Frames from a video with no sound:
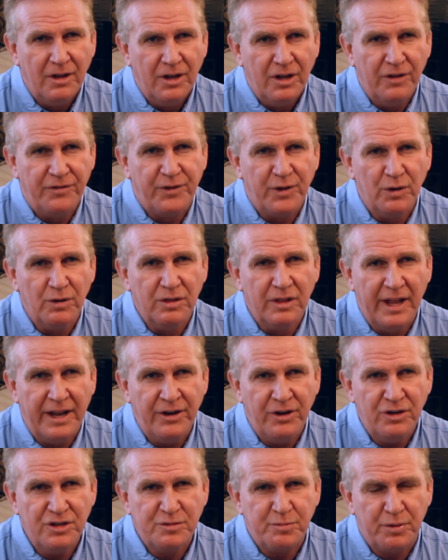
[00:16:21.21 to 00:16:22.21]
If your
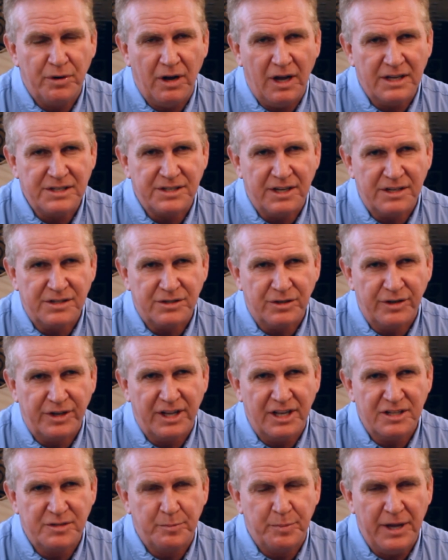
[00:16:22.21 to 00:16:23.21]
lender's processor
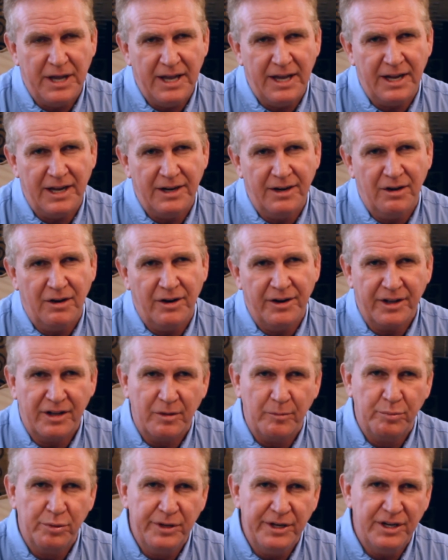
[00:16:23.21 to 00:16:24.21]
gets paid on a
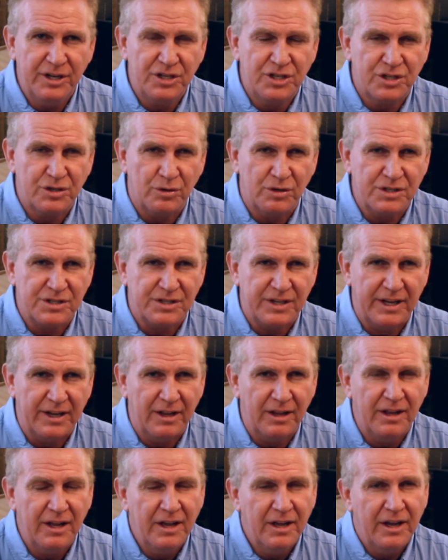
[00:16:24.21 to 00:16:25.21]
completed short
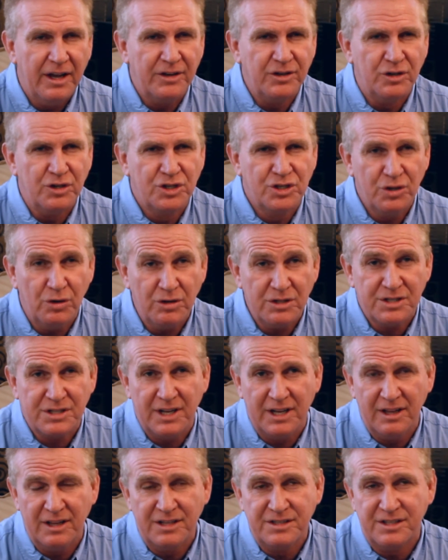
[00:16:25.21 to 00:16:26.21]
sale and your short
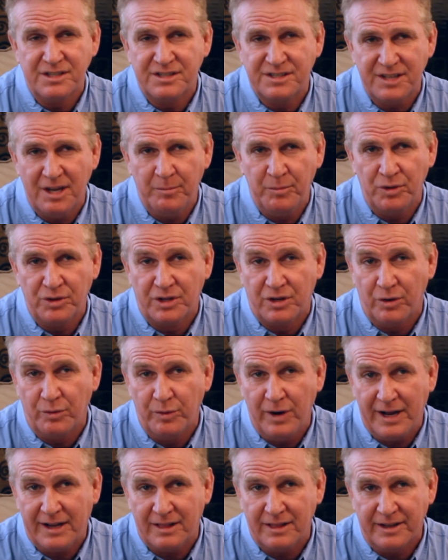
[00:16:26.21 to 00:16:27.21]
sale is assembled
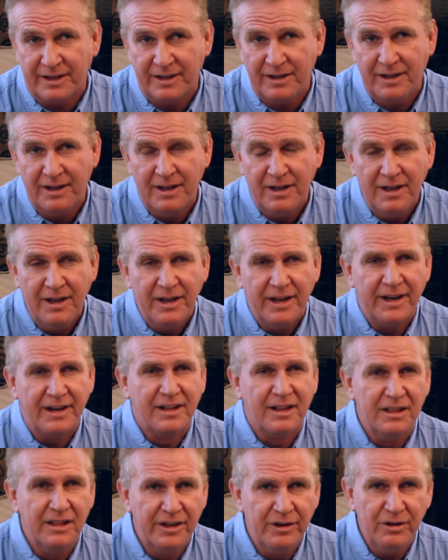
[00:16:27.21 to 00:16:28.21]
correctly, it
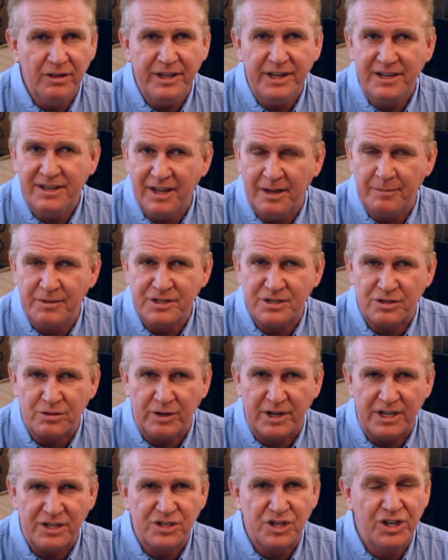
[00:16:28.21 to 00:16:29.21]
clearly
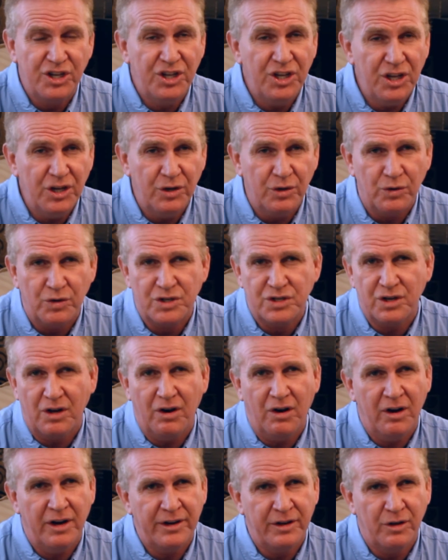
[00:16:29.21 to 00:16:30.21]
demonstrates huge
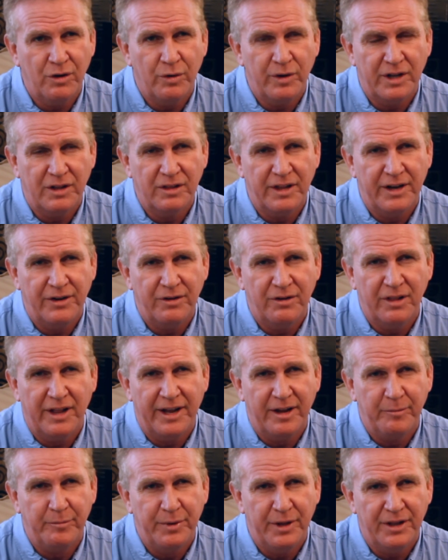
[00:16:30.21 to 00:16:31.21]
ongoing lender
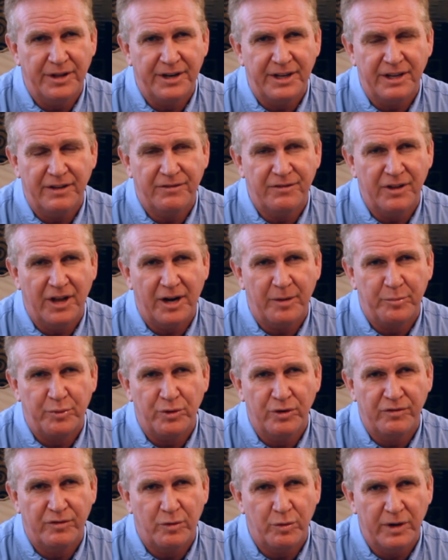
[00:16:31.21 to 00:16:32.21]
liability if not
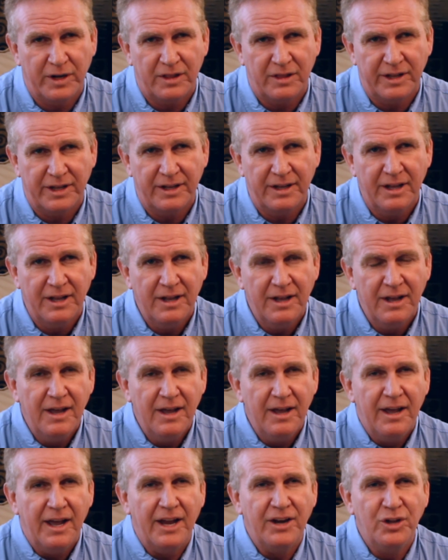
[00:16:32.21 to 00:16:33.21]
approved quickly,
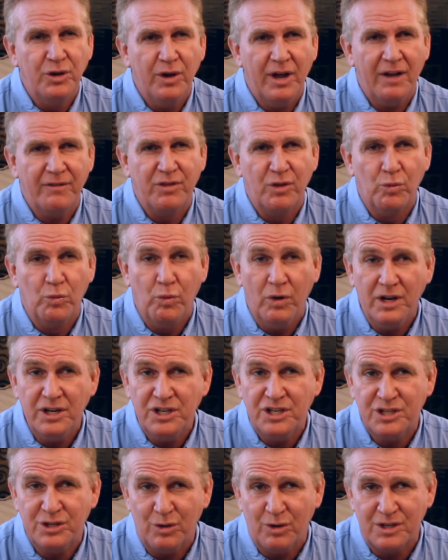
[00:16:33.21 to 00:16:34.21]
and you have the one
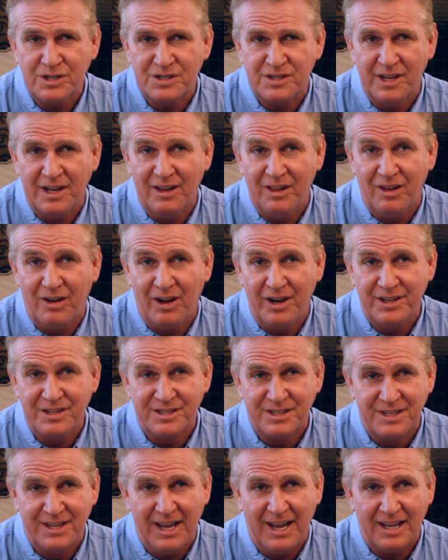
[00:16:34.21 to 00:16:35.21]
short sale on
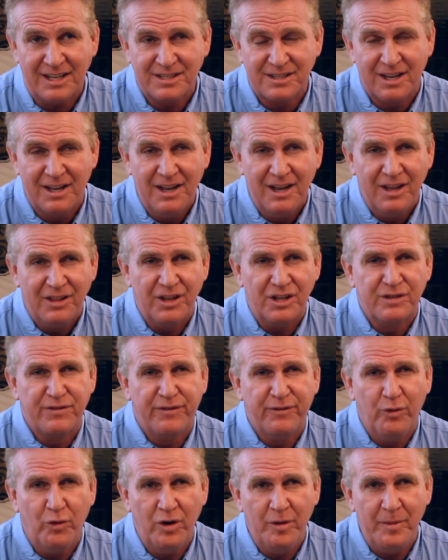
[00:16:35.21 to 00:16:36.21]
his desk that's
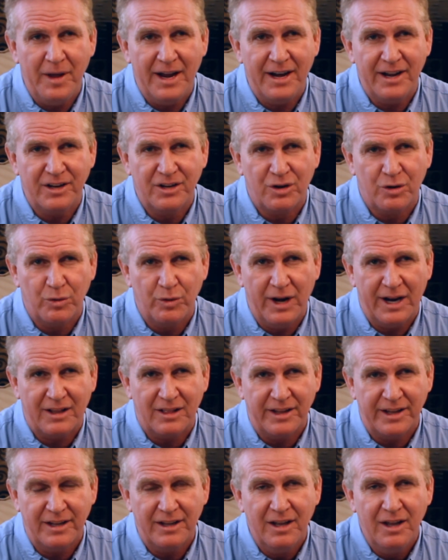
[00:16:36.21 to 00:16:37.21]
formatted
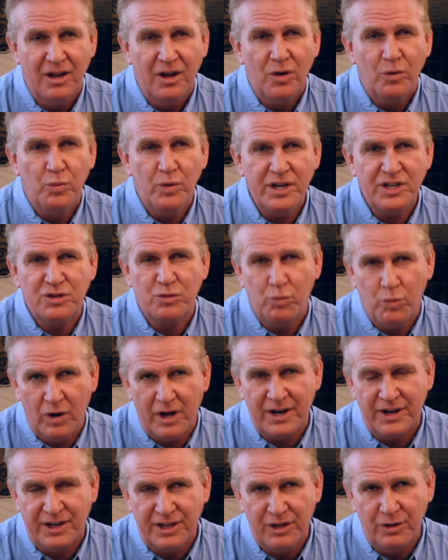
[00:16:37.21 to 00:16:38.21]
correctly. Which
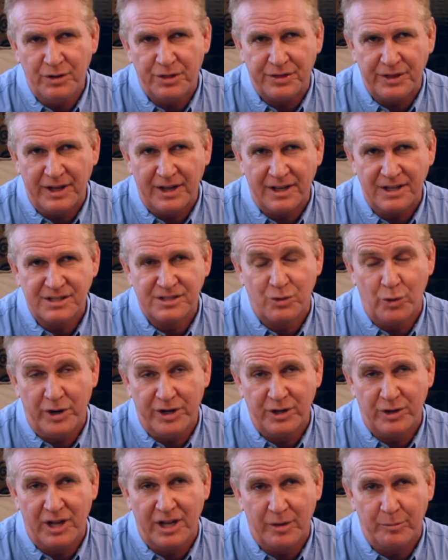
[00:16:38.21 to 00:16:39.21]
one do you think is
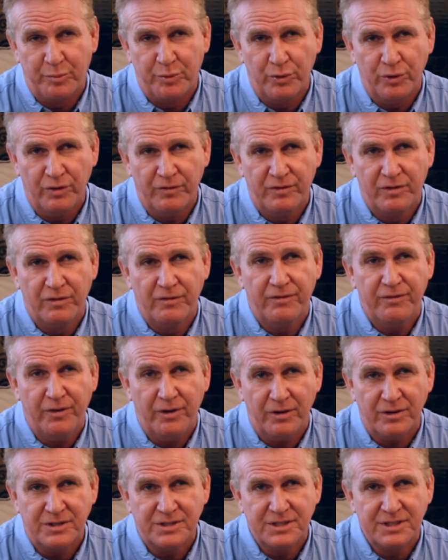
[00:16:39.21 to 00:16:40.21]
going to get approved
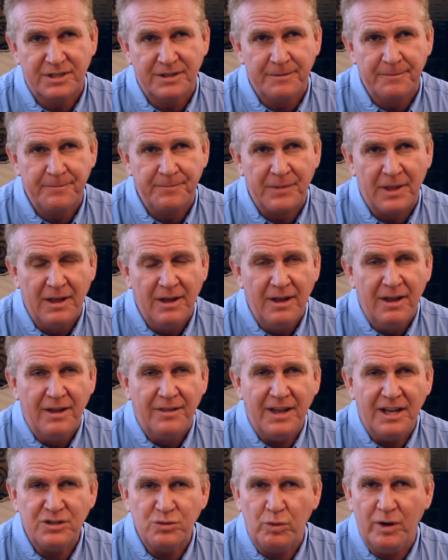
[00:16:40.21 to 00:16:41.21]
first?
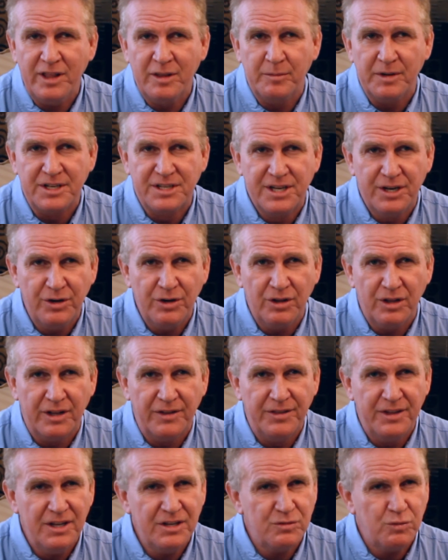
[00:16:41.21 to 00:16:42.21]
That's why the material
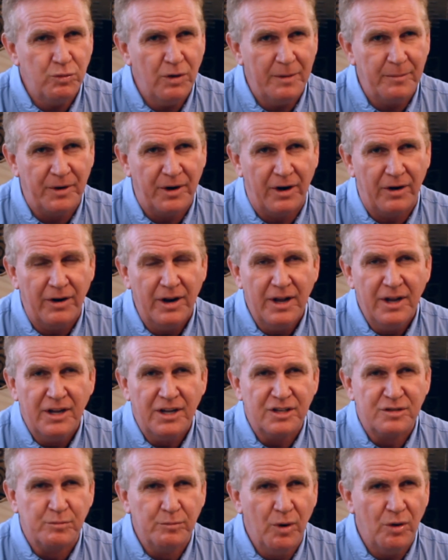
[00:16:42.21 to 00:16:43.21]
in this webinar
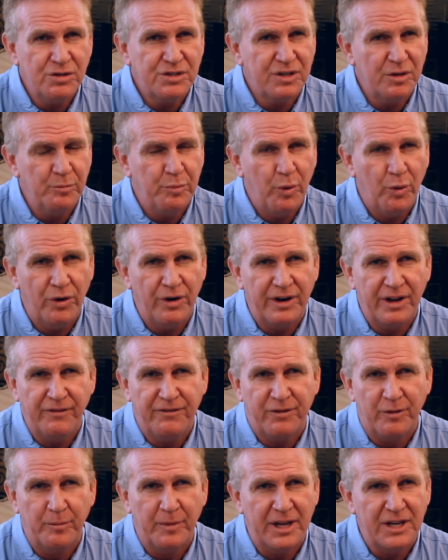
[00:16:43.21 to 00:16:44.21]
is most important
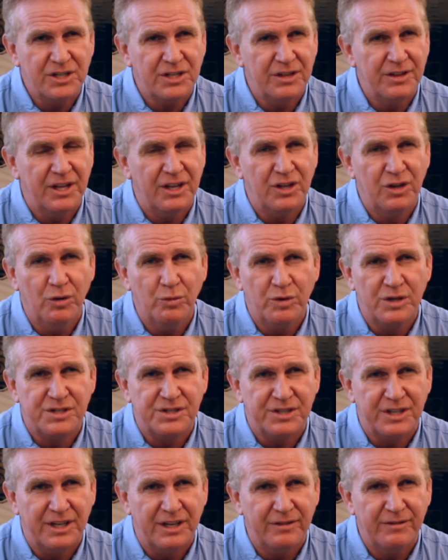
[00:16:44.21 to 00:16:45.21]
information that you'll
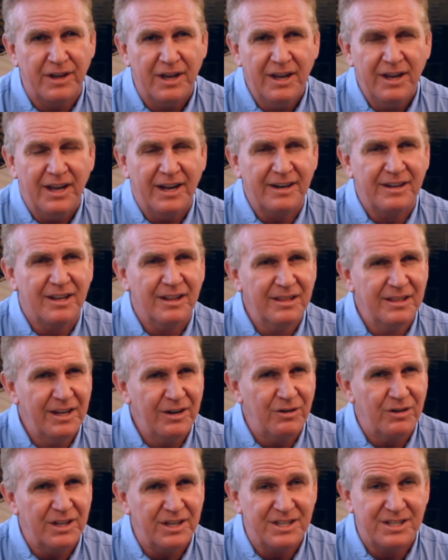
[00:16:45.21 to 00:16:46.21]
receive and can
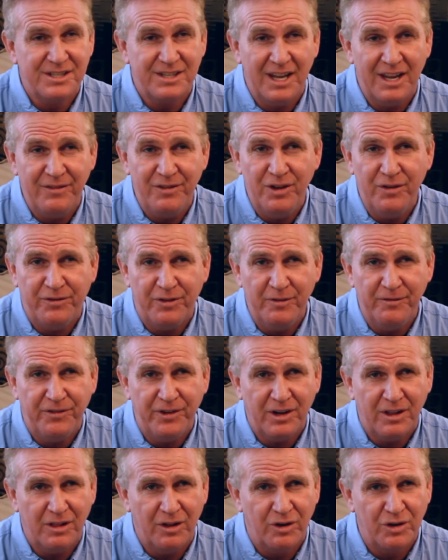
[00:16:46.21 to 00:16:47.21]
literally save you from
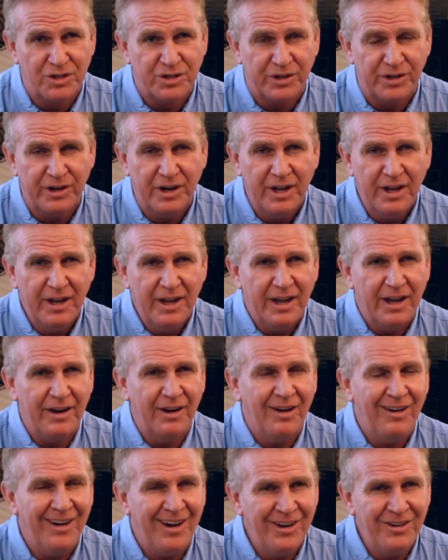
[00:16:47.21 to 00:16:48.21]
foreclosure and
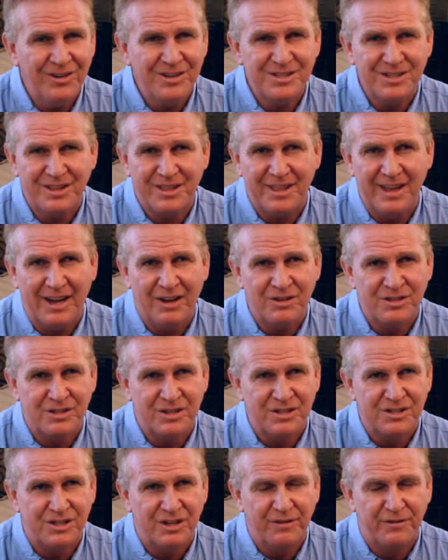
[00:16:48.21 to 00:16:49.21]
hundreds of
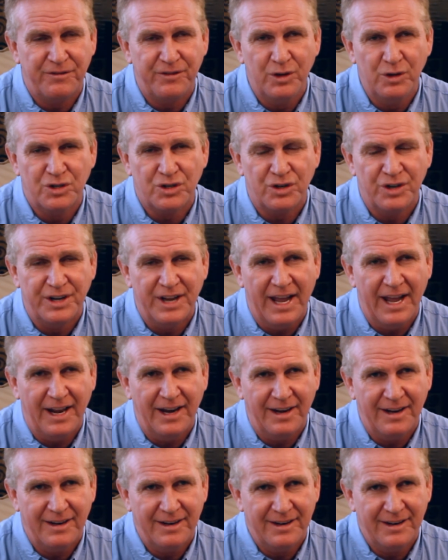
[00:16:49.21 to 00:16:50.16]
thousands in future debt.